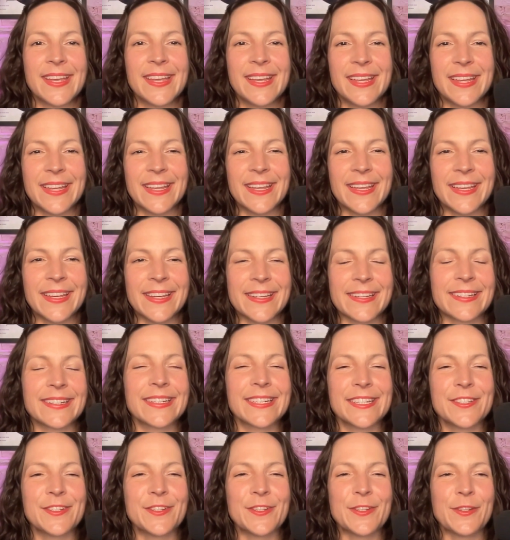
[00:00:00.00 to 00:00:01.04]
Yeah, because
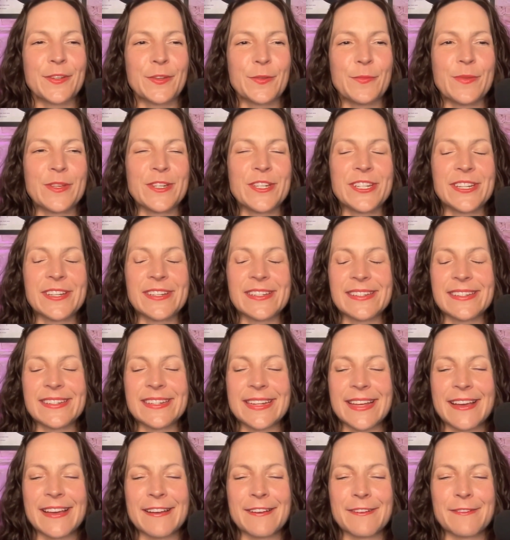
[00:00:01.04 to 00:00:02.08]
you mentioned
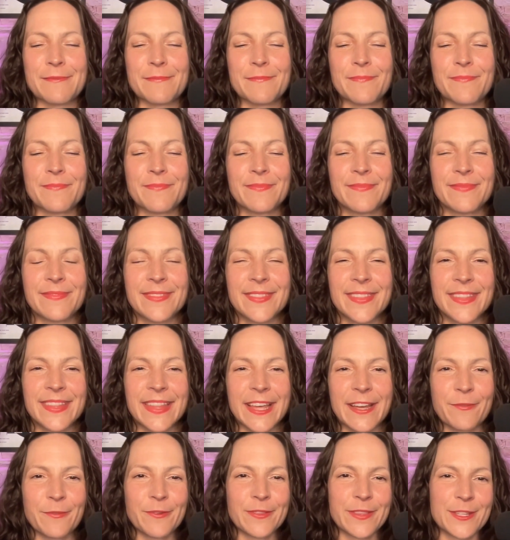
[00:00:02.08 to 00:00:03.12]
that
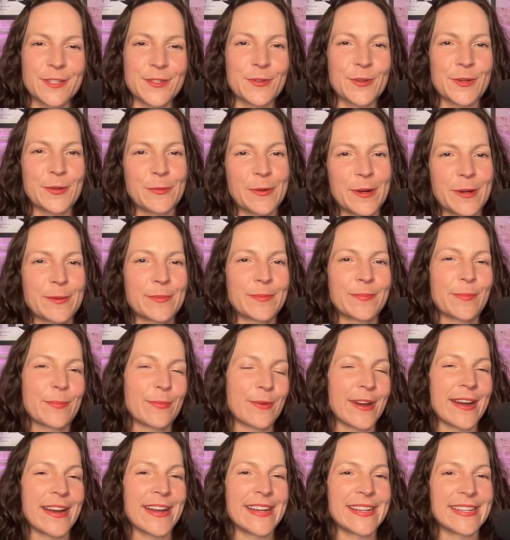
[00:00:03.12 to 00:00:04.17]
with the streetwear
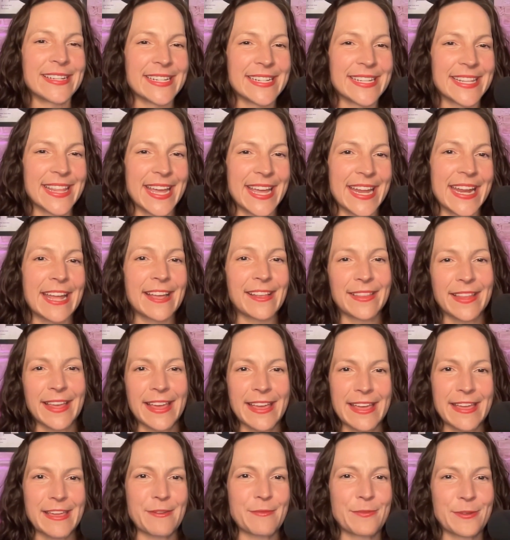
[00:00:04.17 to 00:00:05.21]
brand, that
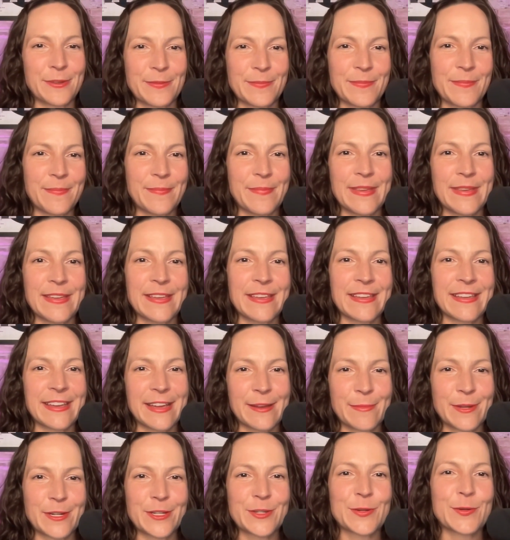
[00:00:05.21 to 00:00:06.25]
LA would be a
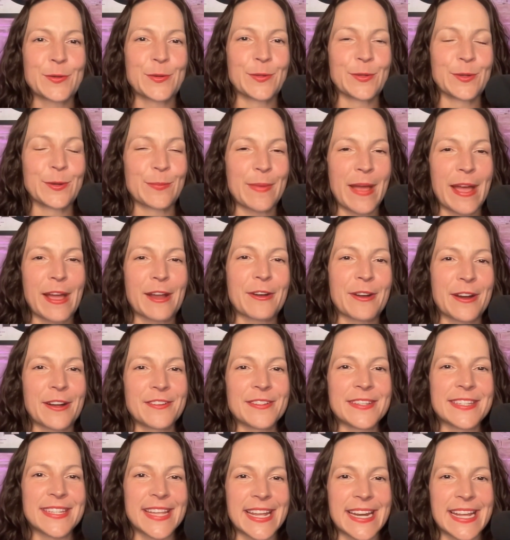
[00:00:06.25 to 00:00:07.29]
much cooler background
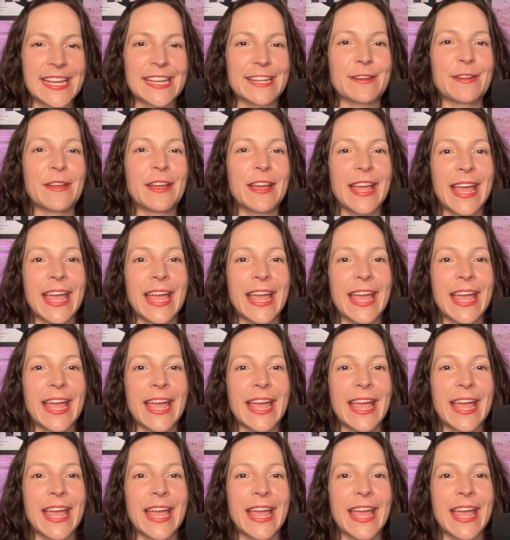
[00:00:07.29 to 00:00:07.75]
setting.